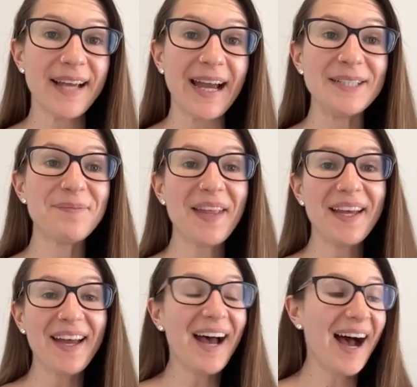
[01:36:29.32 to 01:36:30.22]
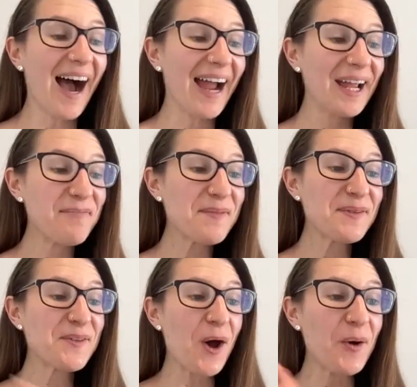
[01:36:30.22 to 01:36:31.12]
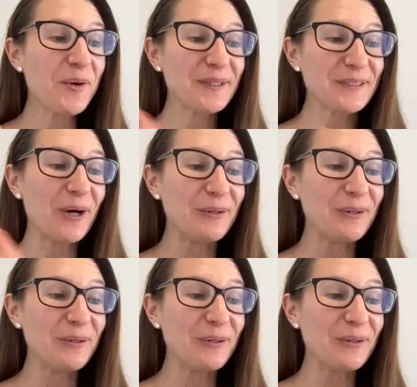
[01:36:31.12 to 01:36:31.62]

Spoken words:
Okay. I am so